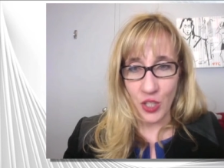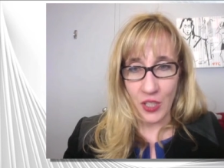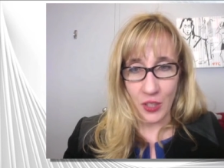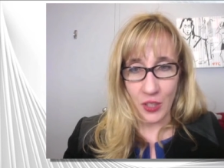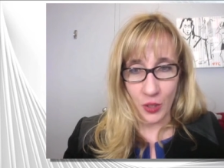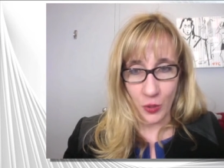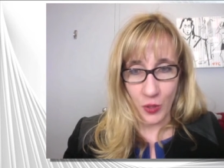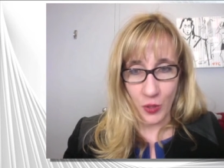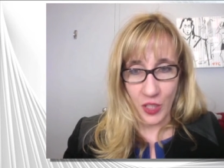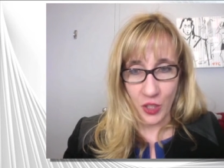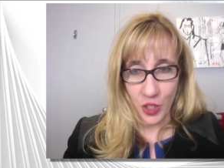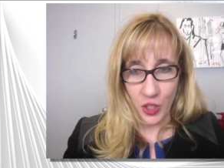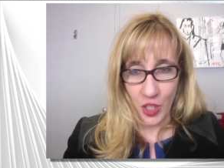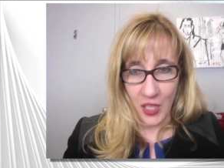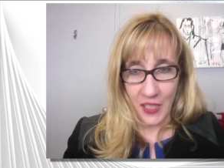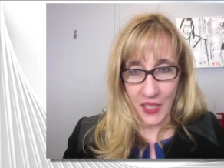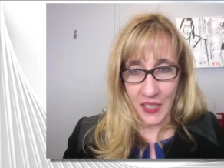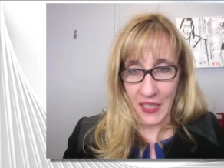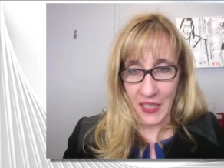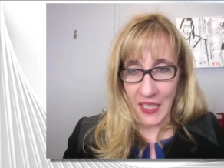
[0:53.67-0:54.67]
including
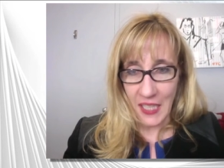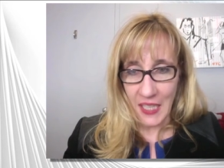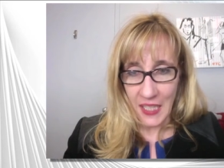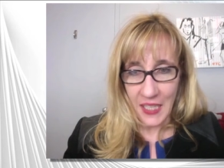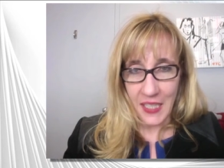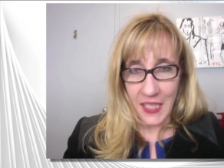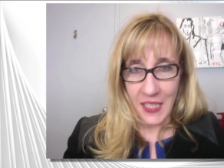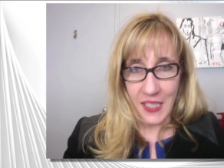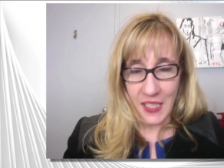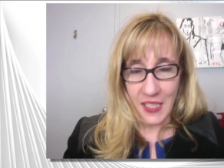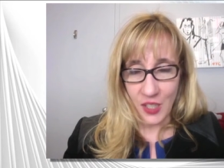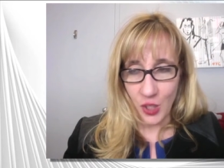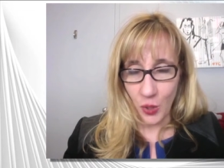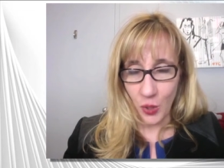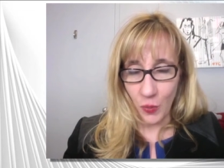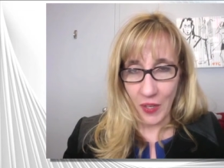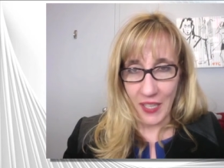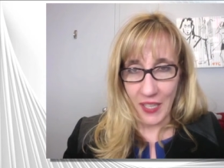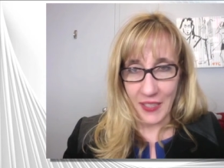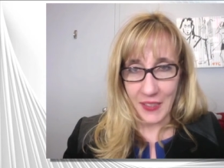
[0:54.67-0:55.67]
China. Is this
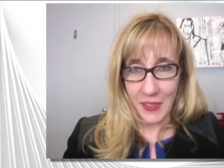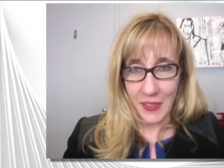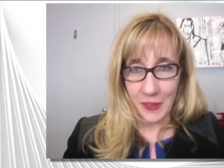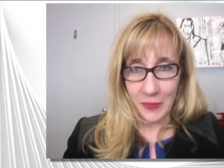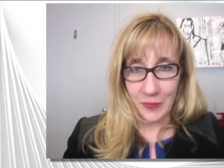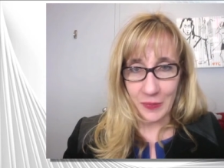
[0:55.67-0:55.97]
correct?